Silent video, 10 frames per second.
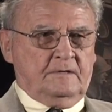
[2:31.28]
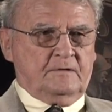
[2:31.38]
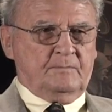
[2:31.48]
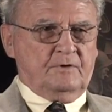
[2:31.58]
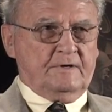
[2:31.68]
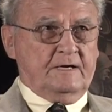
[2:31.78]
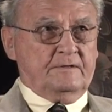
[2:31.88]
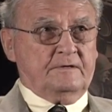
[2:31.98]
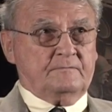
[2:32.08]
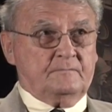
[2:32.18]
to blow down
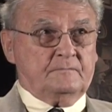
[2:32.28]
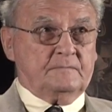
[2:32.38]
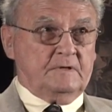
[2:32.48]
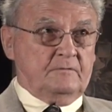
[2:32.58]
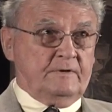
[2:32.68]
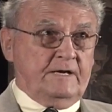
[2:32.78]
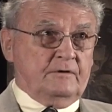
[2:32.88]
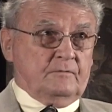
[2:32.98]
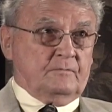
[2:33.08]
the uh, radio,